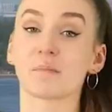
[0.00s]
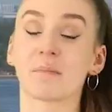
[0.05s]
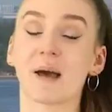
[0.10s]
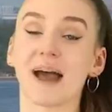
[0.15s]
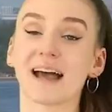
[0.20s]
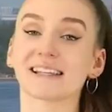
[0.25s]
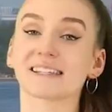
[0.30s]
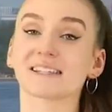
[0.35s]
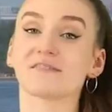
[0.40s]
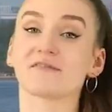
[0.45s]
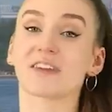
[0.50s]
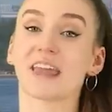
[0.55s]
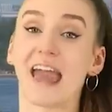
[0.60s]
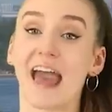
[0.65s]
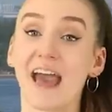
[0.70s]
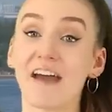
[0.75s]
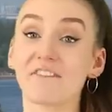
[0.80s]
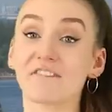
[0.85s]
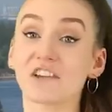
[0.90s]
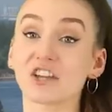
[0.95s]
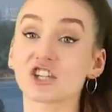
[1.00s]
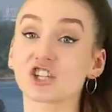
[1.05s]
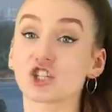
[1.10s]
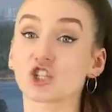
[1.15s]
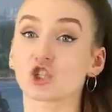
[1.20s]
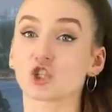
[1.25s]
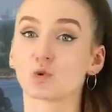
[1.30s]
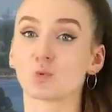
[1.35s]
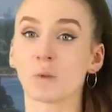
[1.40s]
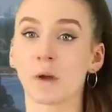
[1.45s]
a massive catfish
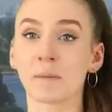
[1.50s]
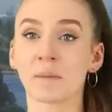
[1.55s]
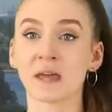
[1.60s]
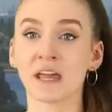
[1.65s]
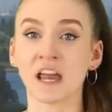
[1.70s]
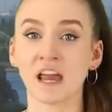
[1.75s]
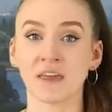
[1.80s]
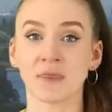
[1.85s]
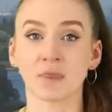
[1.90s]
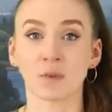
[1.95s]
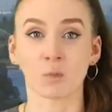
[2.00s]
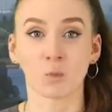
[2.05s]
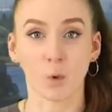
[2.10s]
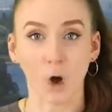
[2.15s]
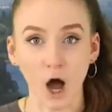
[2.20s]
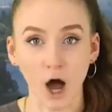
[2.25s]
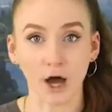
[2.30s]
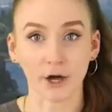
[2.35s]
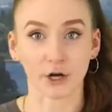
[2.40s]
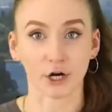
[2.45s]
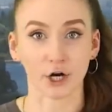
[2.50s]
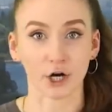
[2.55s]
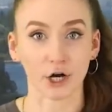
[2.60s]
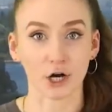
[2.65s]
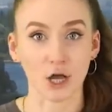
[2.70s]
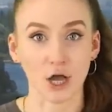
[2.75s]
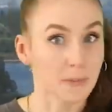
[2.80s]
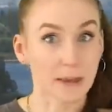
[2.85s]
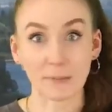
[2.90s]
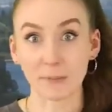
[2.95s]
swimming in the water.
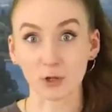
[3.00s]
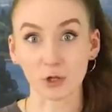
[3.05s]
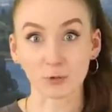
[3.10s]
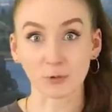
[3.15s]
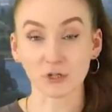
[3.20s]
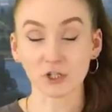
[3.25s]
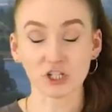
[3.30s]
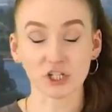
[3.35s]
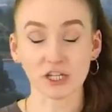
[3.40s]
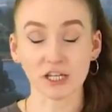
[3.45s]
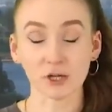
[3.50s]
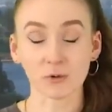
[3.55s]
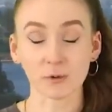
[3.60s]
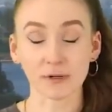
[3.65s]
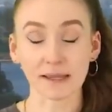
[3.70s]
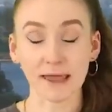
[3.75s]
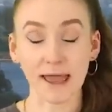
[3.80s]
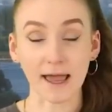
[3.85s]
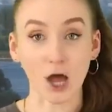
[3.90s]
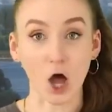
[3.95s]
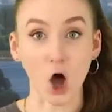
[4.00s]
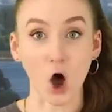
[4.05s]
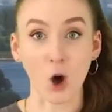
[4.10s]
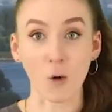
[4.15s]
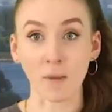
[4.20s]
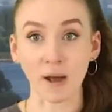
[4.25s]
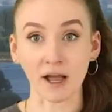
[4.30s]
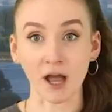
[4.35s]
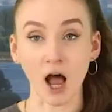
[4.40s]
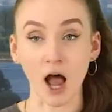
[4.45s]
People originally were like,
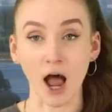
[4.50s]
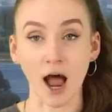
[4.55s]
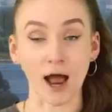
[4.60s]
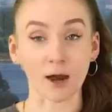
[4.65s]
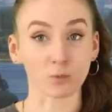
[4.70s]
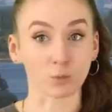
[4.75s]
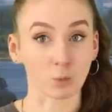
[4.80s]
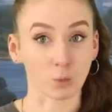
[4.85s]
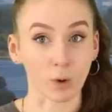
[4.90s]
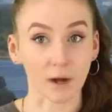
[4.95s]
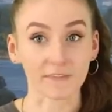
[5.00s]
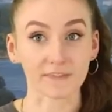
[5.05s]
oh my god,